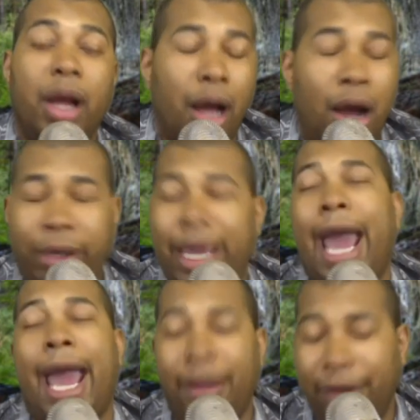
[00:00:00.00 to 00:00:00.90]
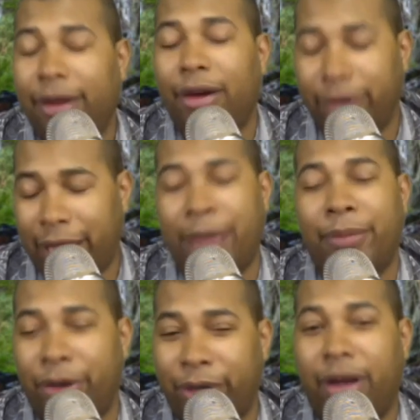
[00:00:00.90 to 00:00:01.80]
Okay, okay,
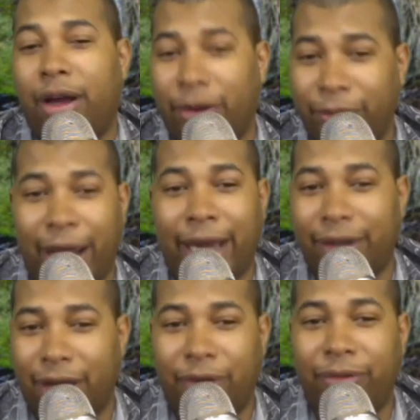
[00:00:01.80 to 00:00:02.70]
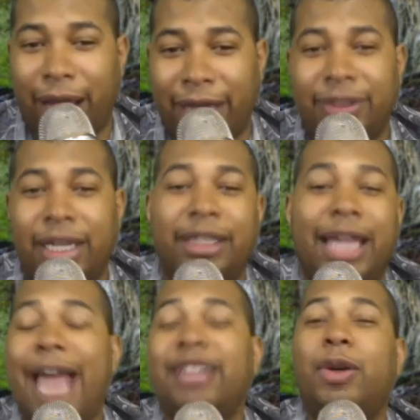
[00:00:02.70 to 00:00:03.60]
Mona. All right, all right.
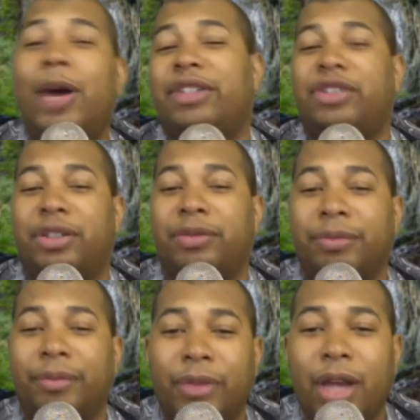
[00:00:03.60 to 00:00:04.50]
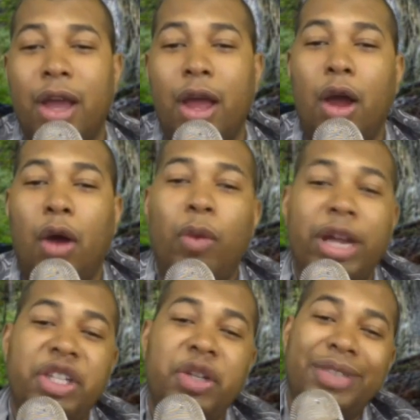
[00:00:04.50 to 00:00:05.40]
Last question.
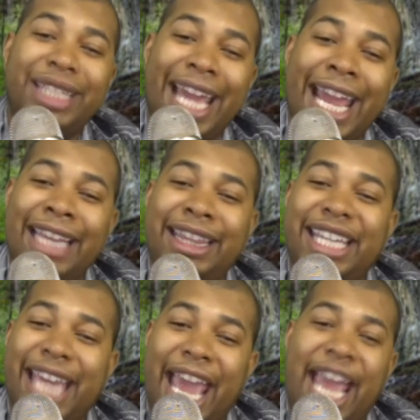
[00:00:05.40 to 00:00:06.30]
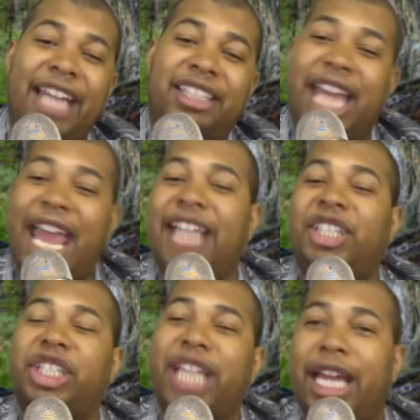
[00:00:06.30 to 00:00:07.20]
When you laid the egg to
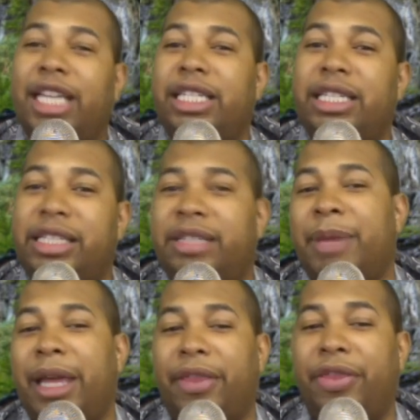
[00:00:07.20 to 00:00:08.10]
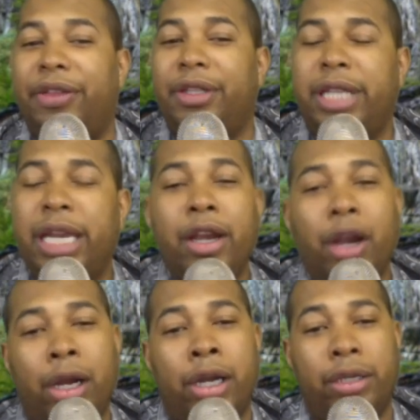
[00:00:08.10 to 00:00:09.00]
hatch Yandy Smith, did it
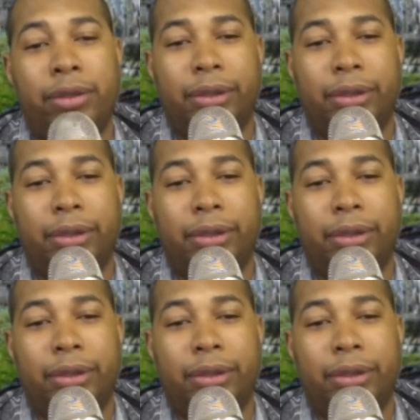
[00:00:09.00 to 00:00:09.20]
hurt?